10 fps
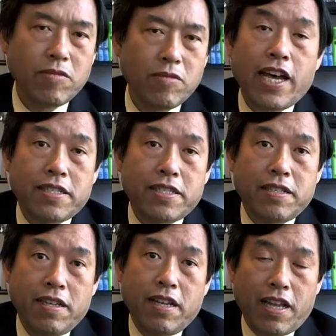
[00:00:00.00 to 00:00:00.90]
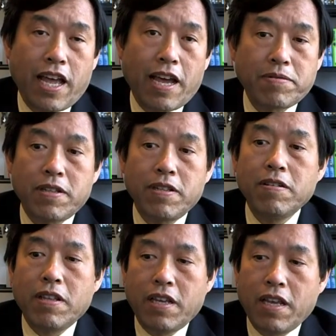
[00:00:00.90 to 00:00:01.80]
Yes.
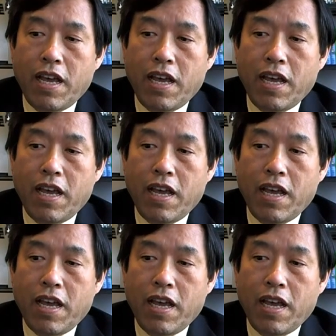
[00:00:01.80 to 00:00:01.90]
Absolutely.